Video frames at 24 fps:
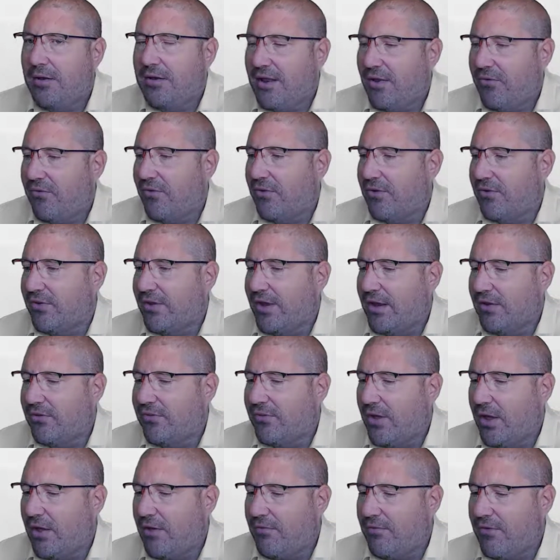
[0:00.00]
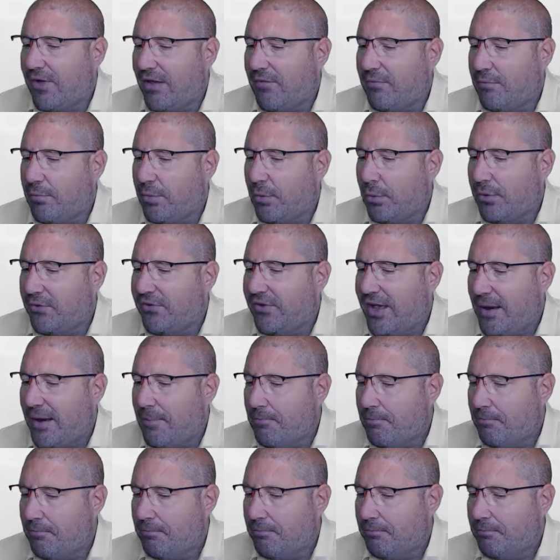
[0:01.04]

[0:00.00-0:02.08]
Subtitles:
differences that they've brought in.